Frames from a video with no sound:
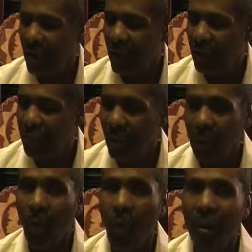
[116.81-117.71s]
And it's
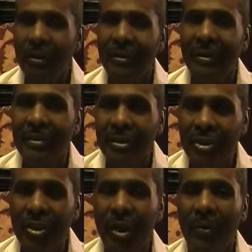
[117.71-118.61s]
the Lord
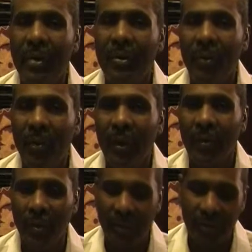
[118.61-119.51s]
sharing
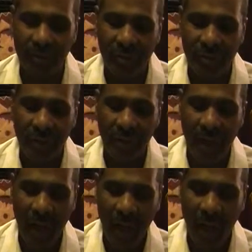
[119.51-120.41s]
with us
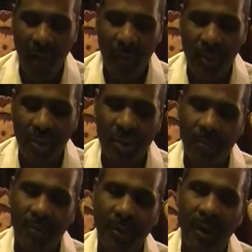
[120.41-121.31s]
how we
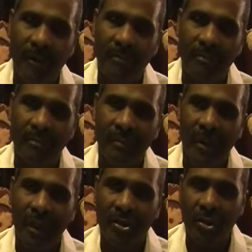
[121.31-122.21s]
should pray
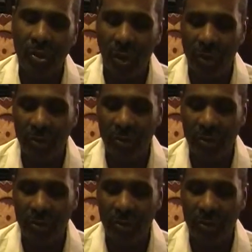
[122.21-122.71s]
as he taught